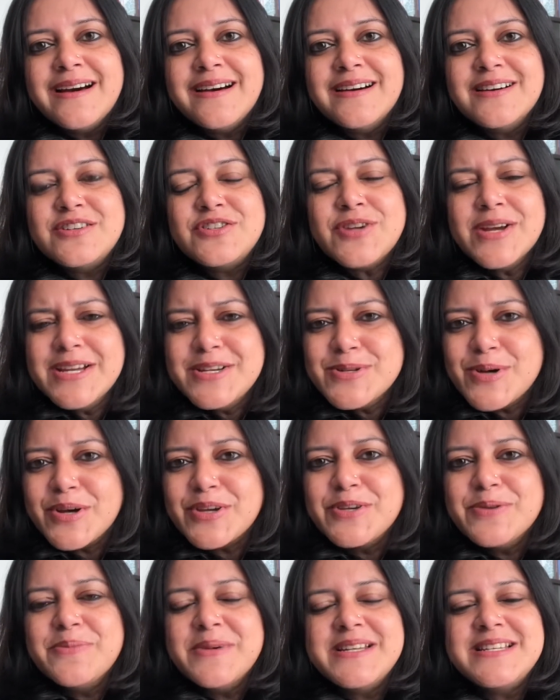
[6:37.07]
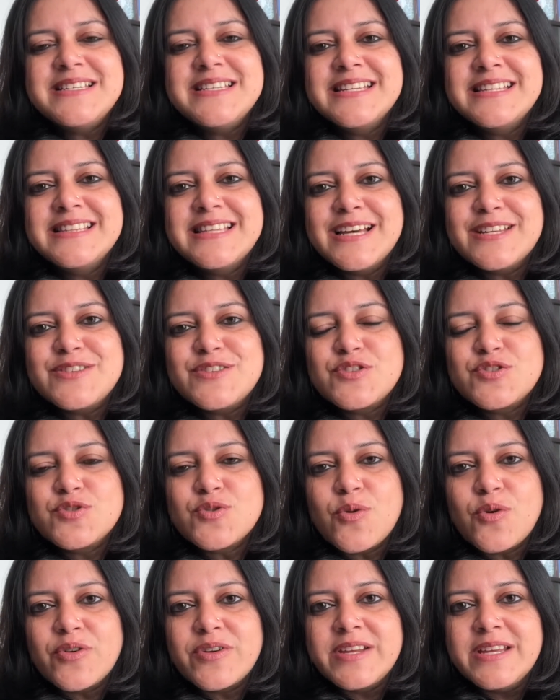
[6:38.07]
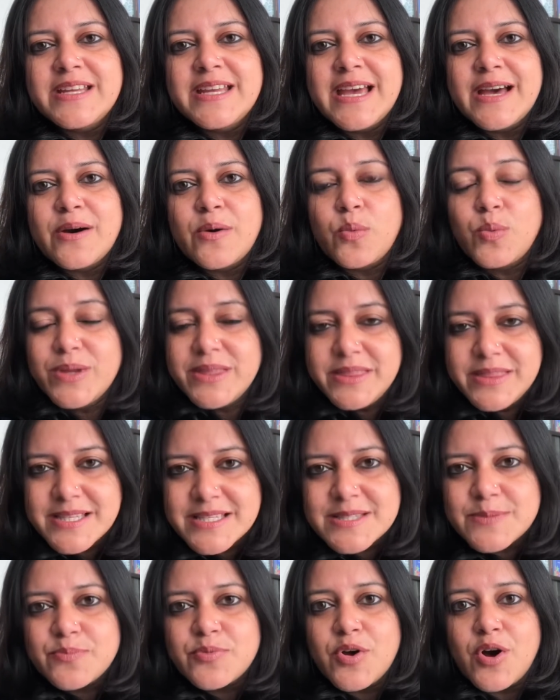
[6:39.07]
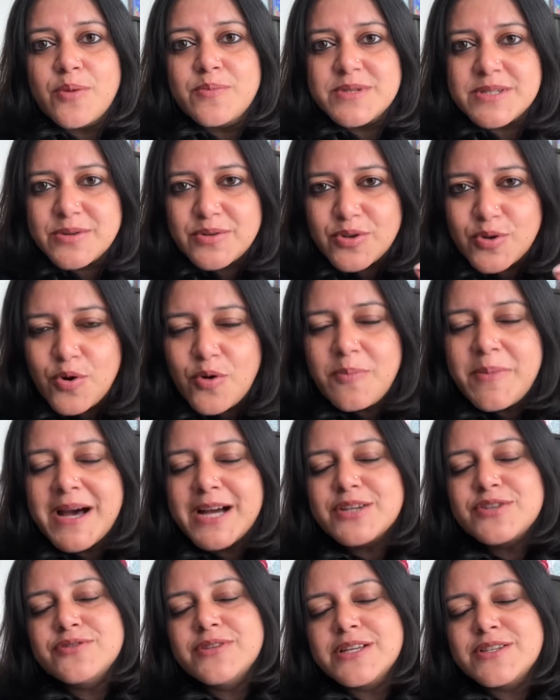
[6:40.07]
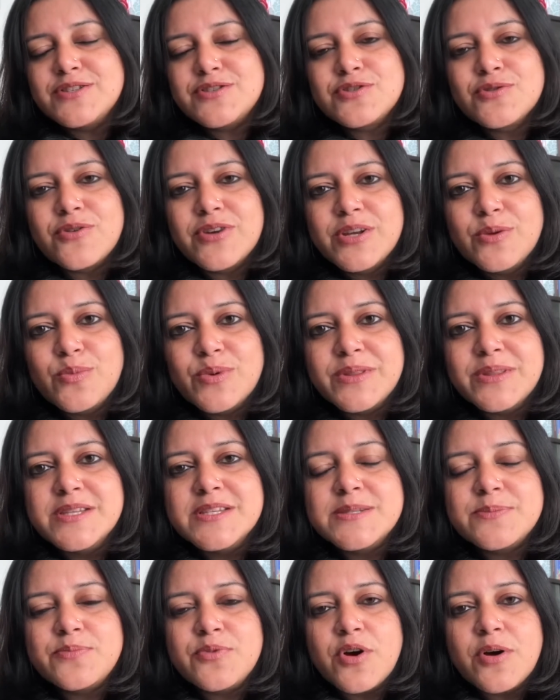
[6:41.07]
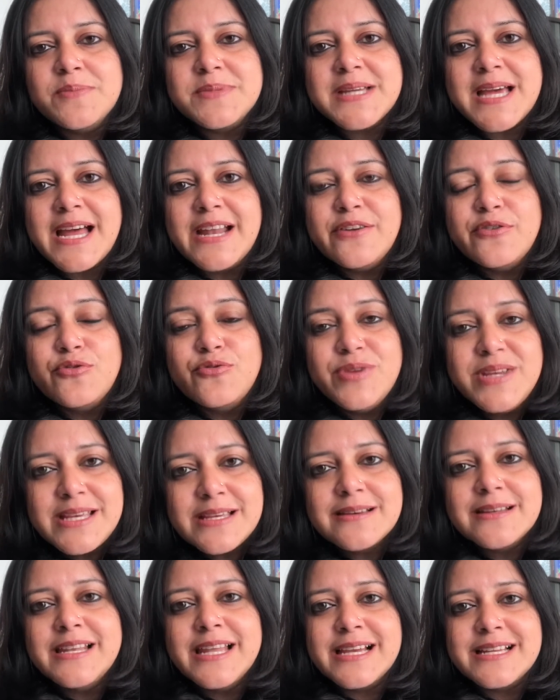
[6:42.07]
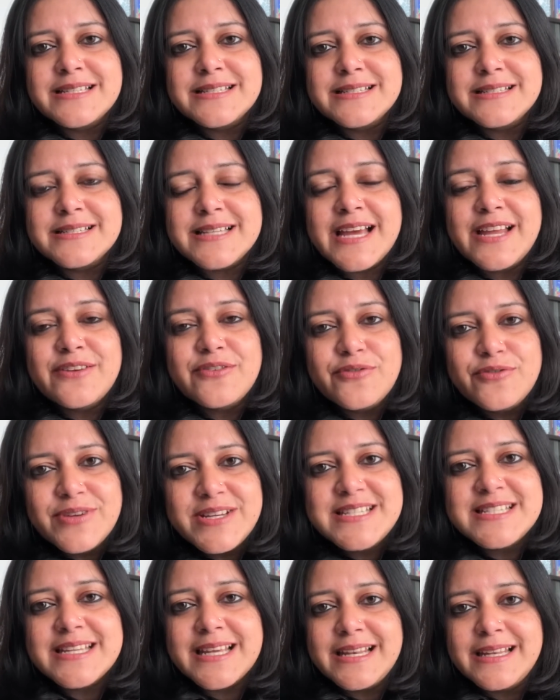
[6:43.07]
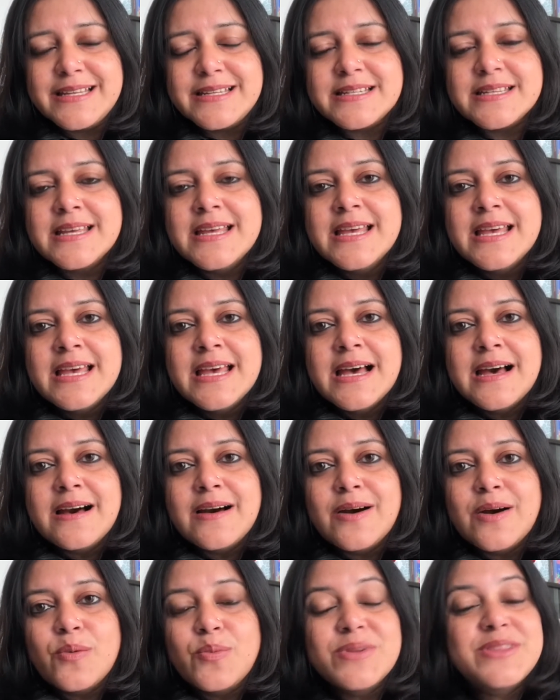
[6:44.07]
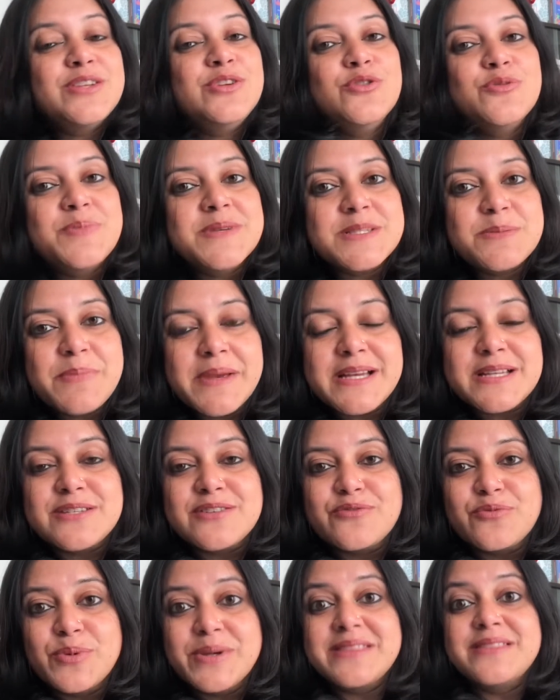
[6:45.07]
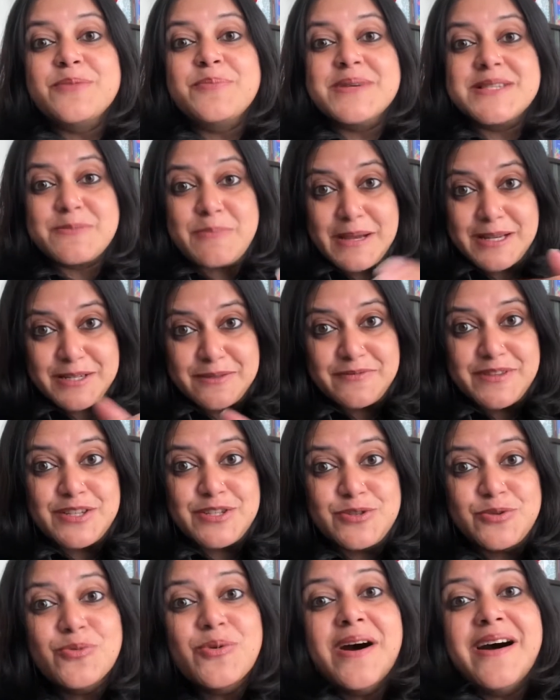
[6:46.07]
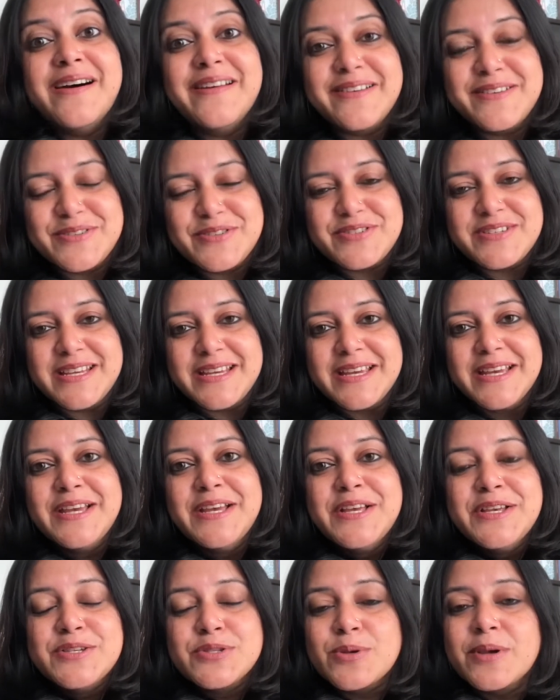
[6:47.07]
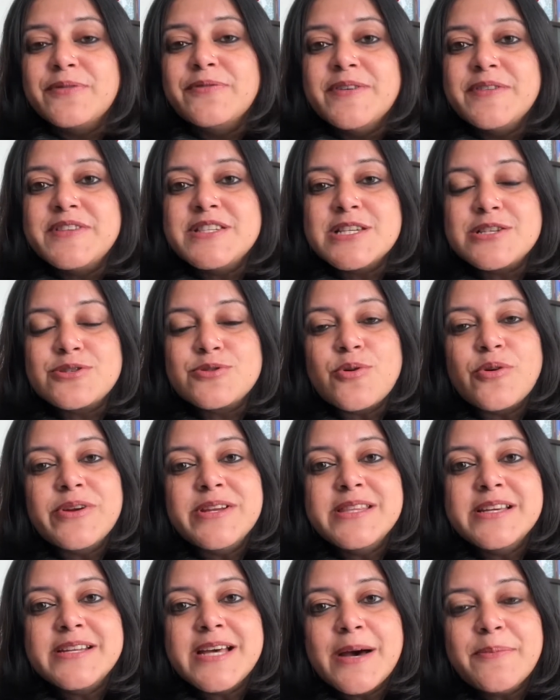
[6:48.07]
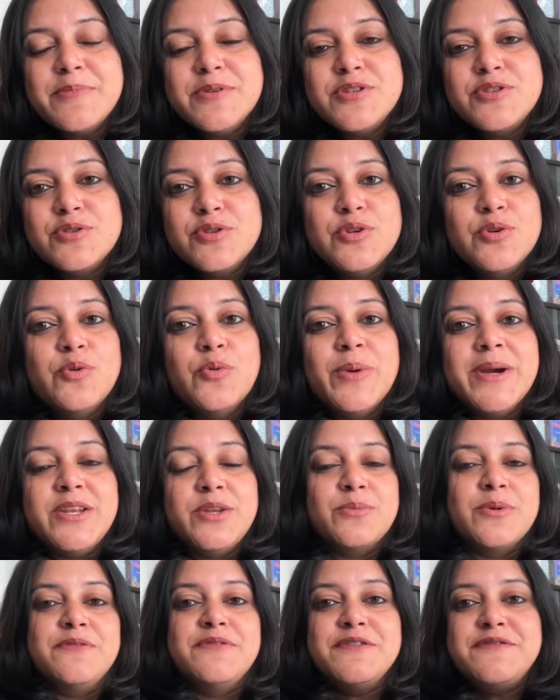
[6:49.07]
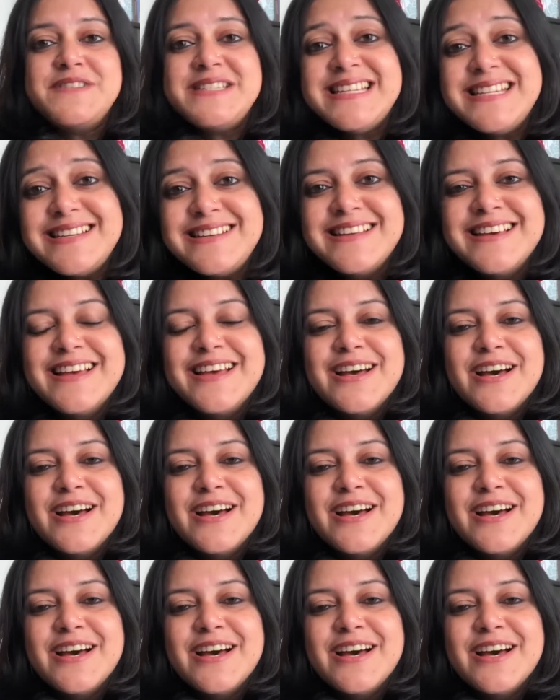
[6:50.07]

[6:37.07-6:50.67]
Try documenting that story with this prompt. Go back to that story with this prompt and recollect it and retell it with a new perspective, with the perspective that you are today. So if it's a story that happened to you when you were 15,